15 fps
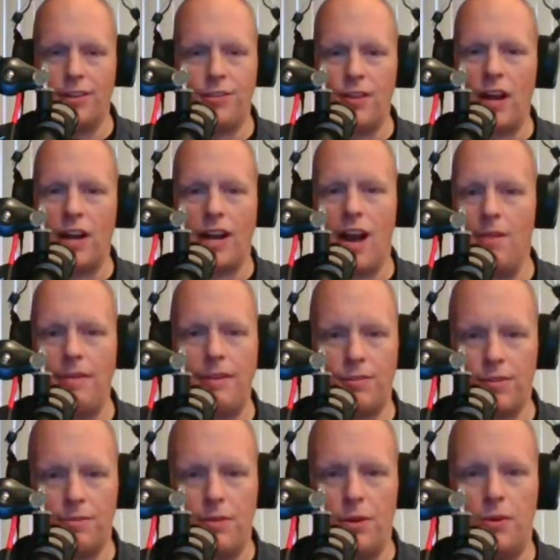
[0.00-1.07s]
It's not coming
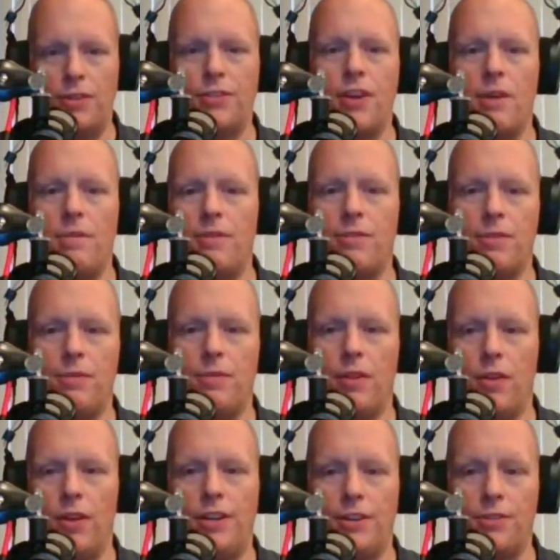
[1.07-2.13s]
from you. It's coming from the
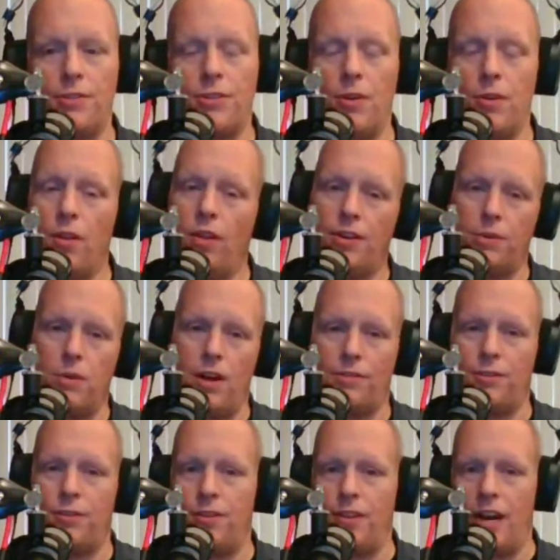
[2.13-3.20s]
lender. So the lender will
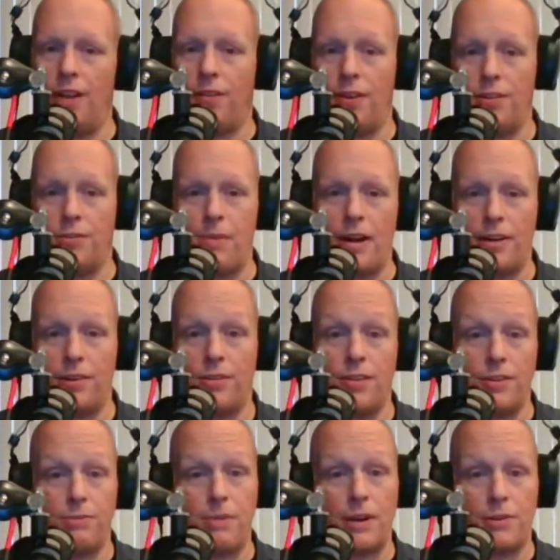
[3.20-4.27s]
have to send out the inspector. The
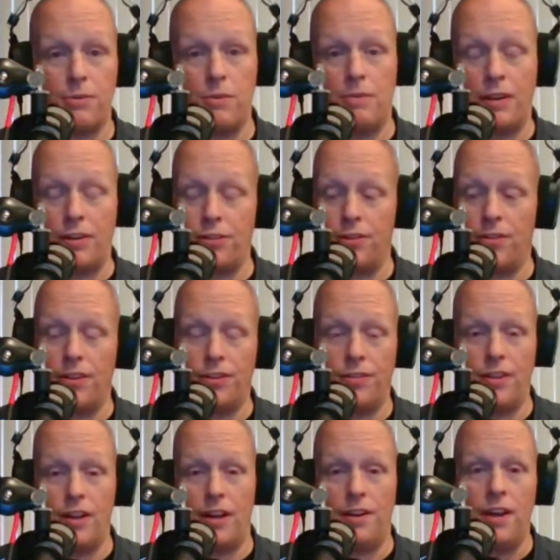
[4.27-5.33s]
inspector will make sure that it's
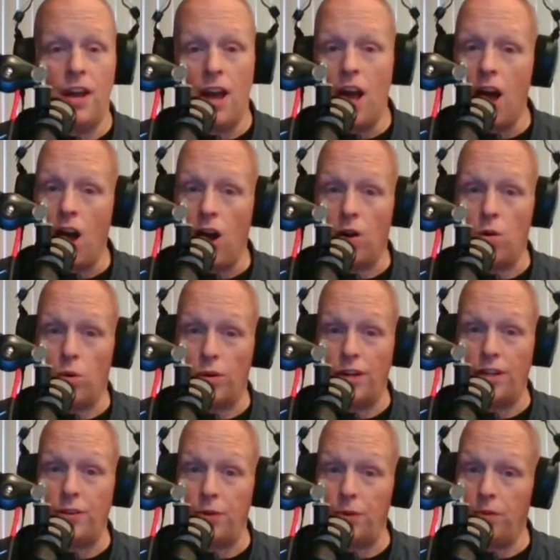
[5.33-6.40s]
done
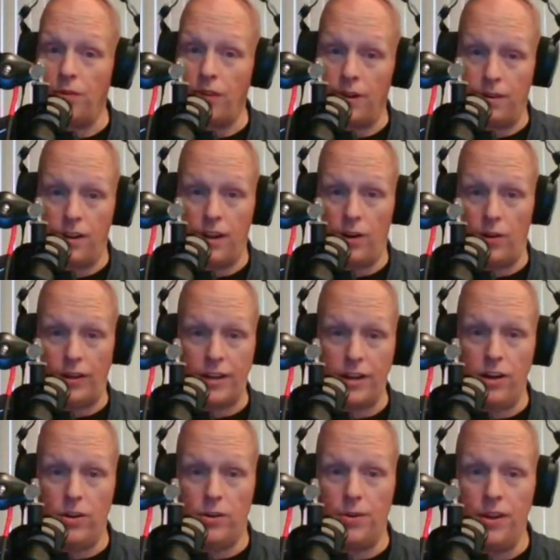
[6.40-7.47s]
according to not only
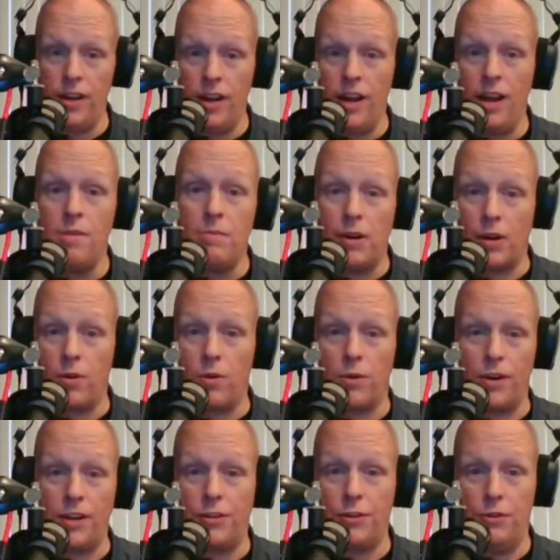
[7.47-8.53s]
code, but
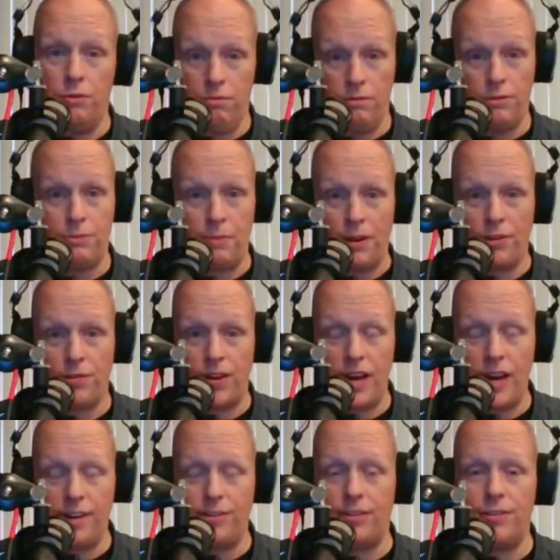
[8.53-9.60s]
according to
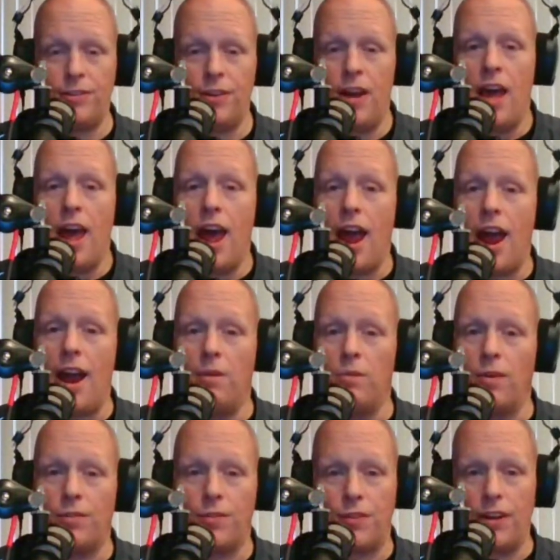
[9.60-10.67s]
specifications.
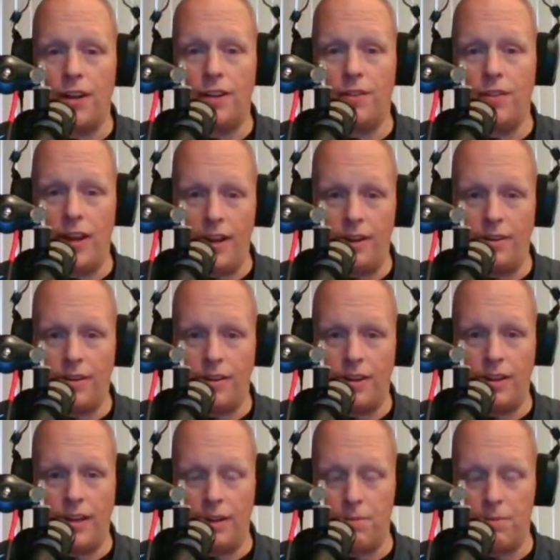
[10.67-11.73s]
And once they
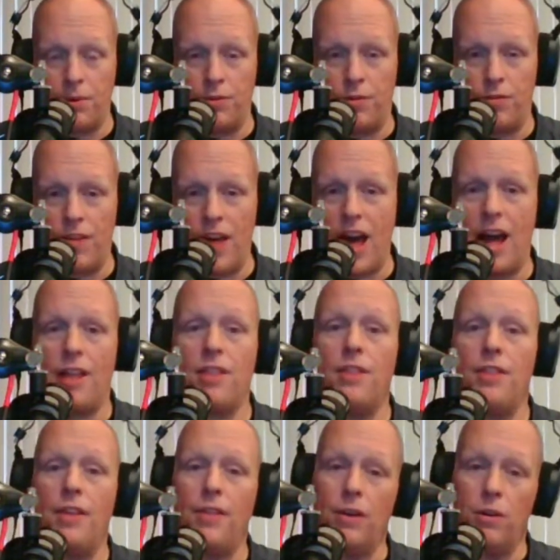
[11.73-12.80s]
get proof of that,
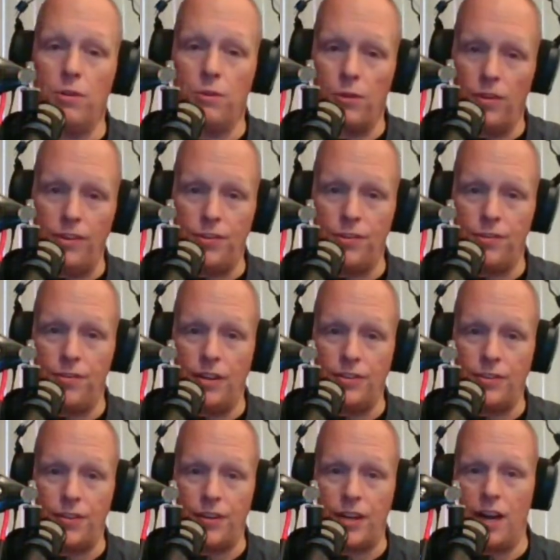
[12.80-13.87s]
then they'll release the
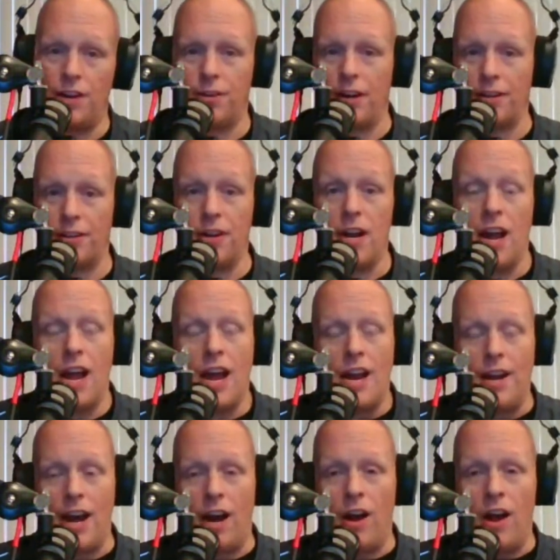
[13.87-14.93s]
funds to the contractor.
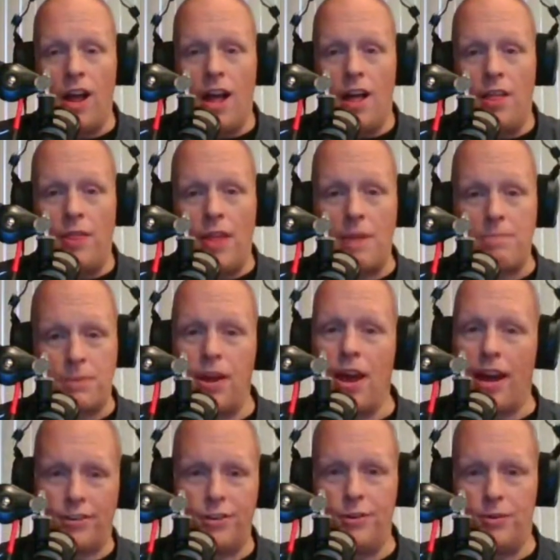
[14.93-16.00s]
Now, that
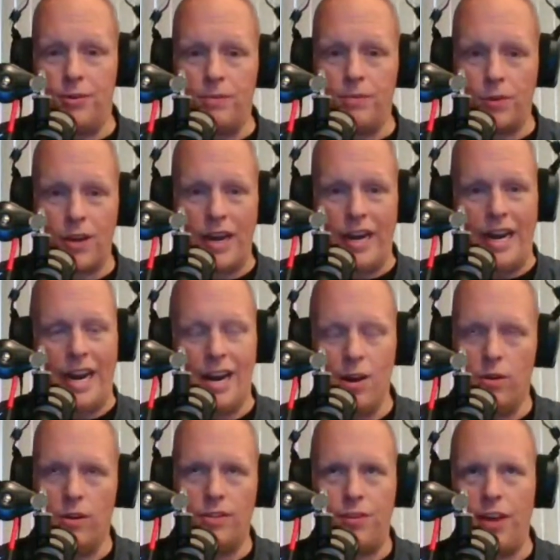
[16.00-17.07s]
protects you. Okay. I
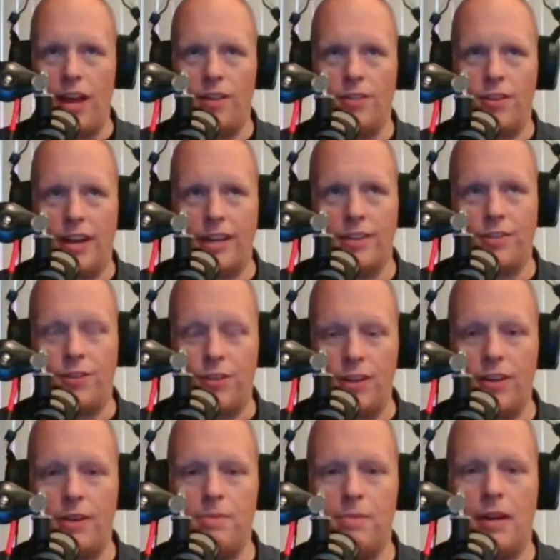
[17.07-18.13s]
know it sounds like it's
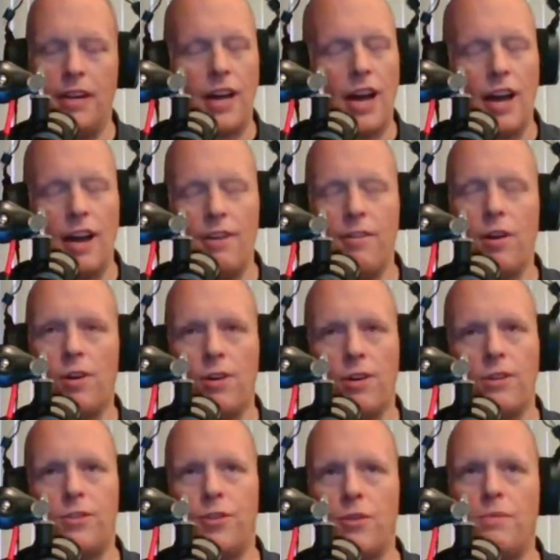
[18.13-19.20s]
silly, but I have
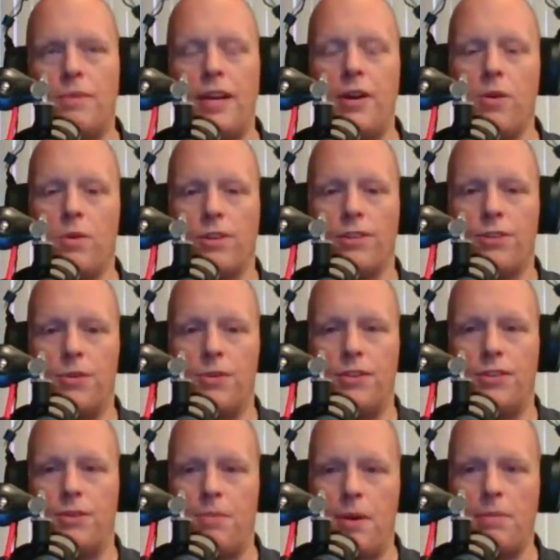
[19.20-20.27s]
heard so many horror
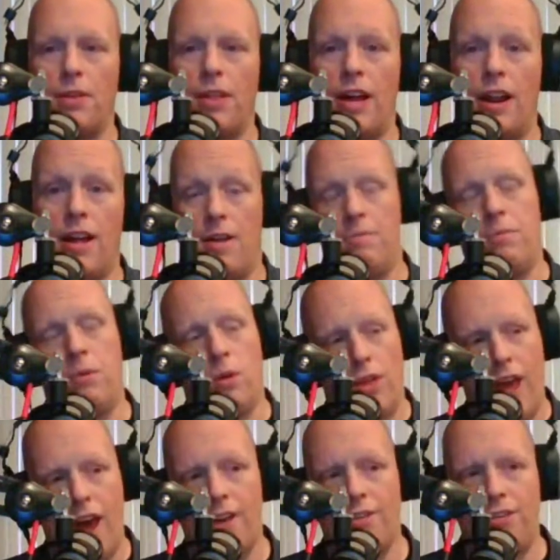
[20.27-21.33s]
stories of people that have
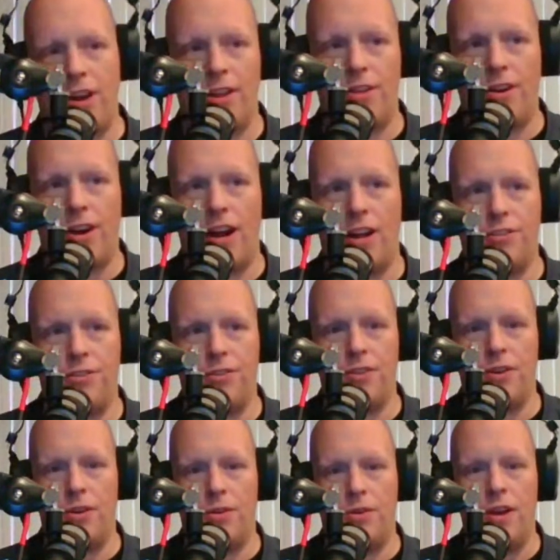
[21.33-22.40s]
pulled cash out of their house
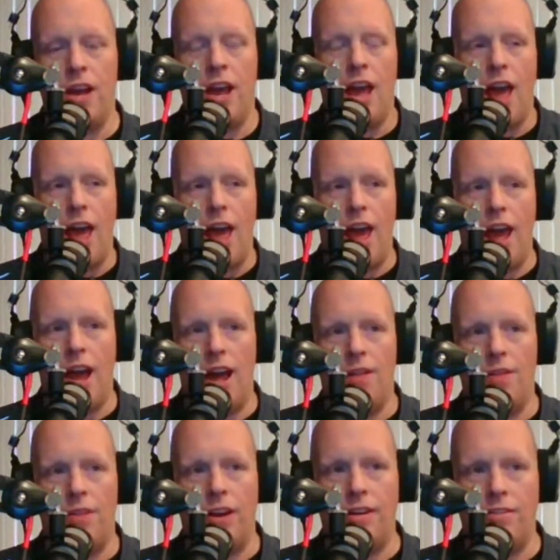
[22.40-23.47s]
loan
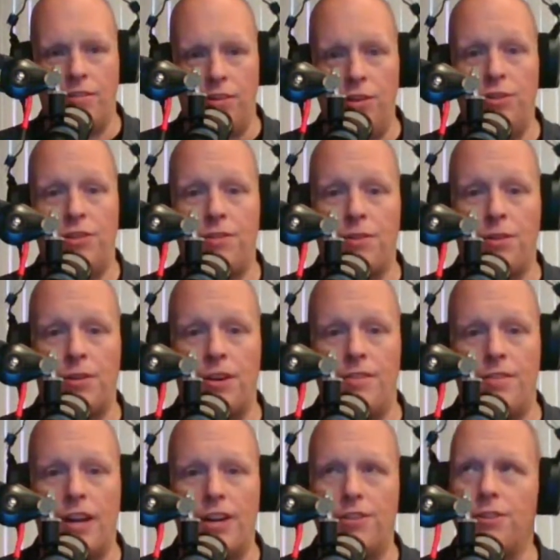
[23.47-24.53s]
and they've used it for
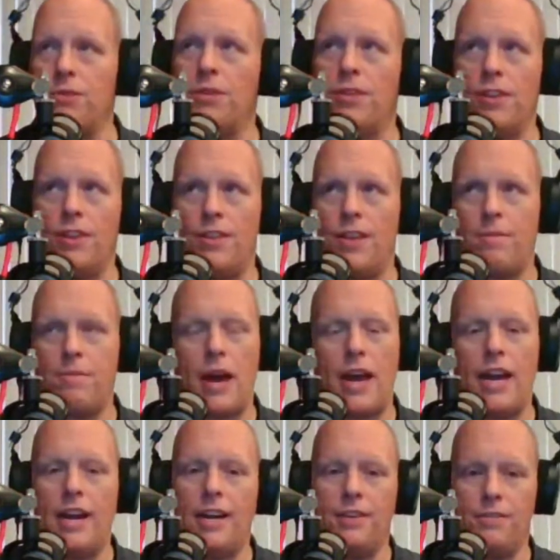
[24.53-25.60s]
renovation. Well, then they
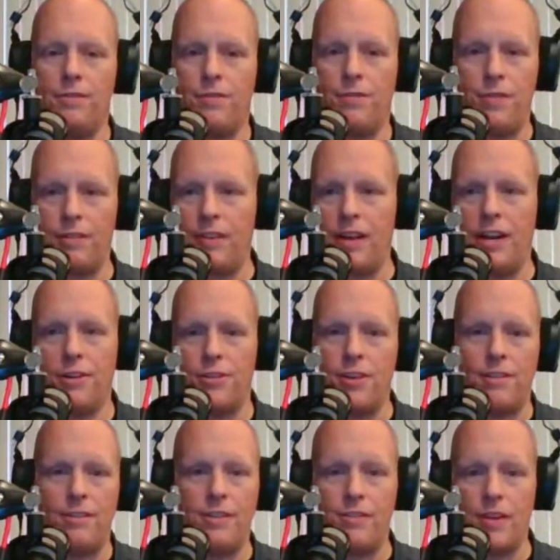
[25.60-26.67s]
paid 50 or
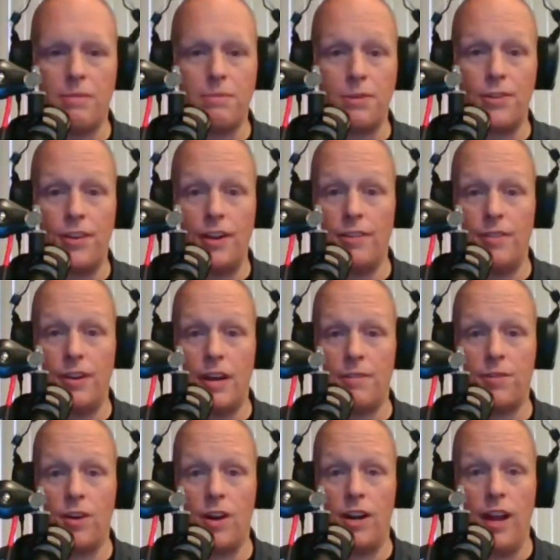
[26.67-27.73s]
75% of it
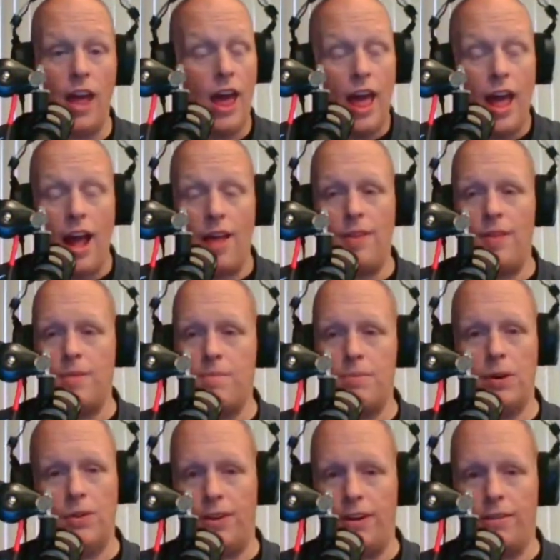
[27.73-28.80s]
up front, and then the
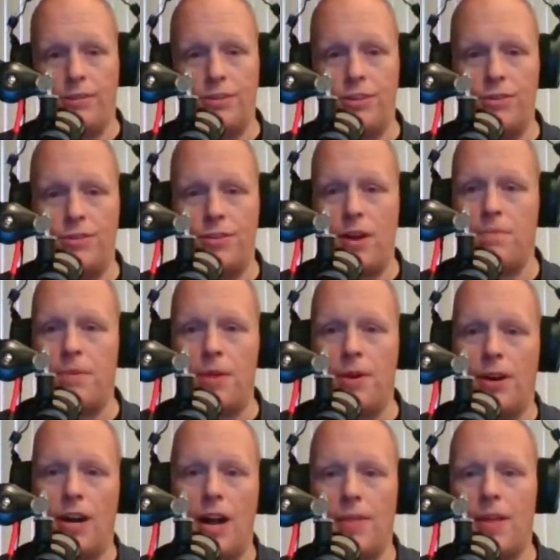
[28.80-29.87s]
builder never shows up and
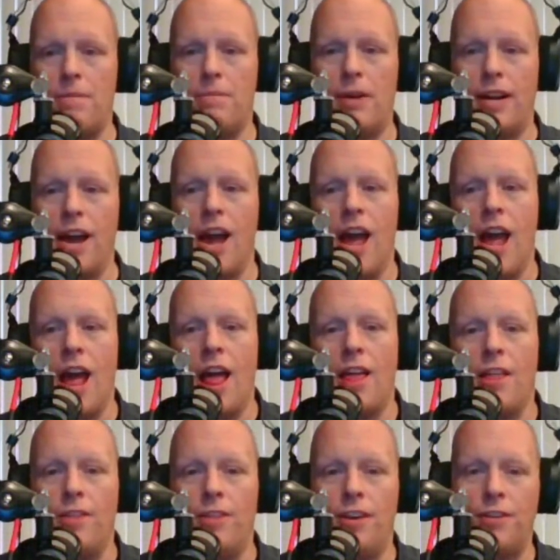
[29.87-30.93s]
they're out that money.
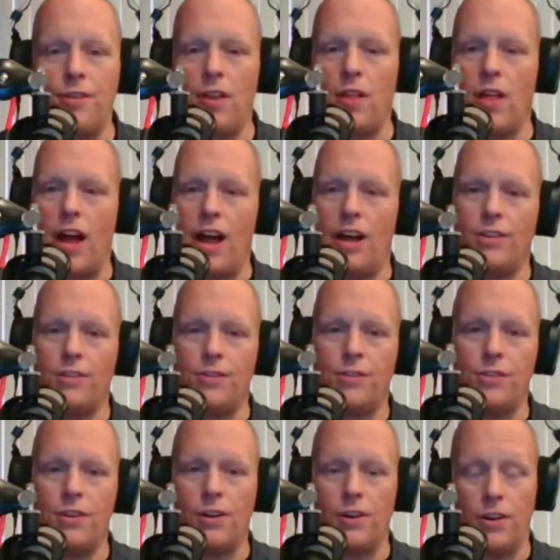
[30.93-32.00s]
This
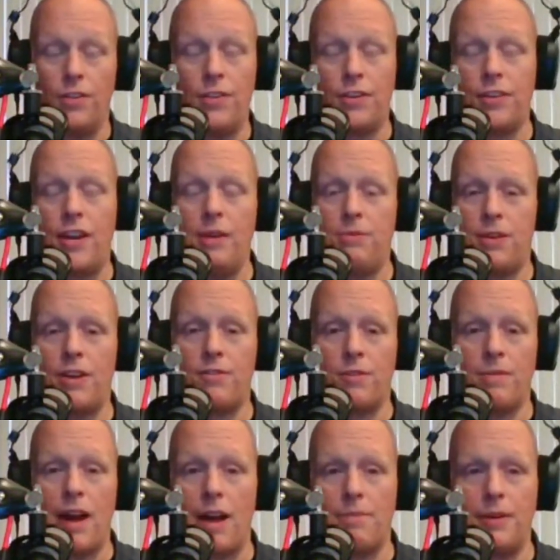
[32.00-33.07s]
keeps that
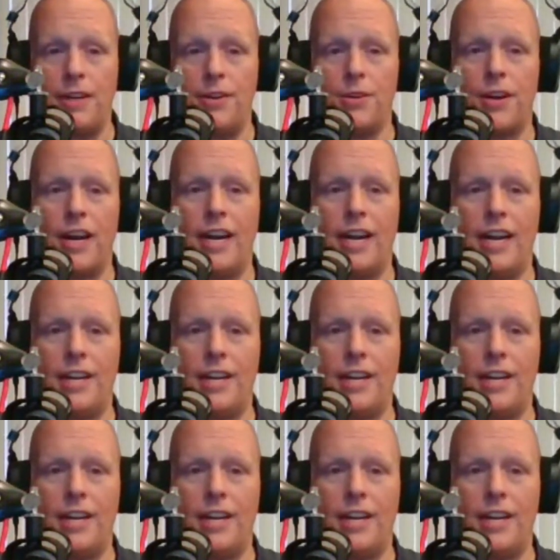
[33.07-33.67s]
from happening. Okay.